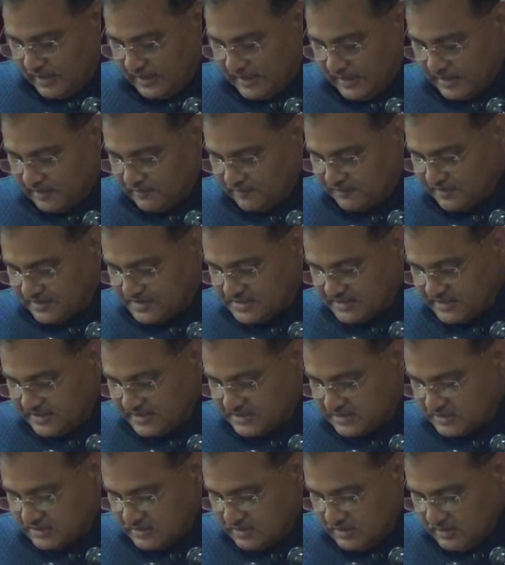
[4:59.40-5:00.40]
and
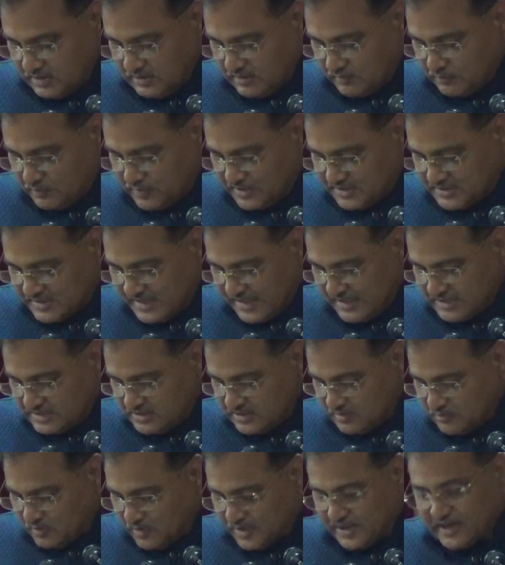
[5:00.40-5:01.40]
fisheries
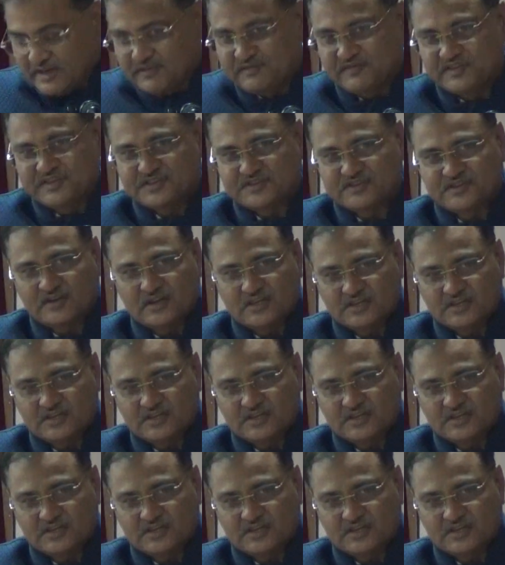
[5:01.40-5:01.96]
besides the marine fish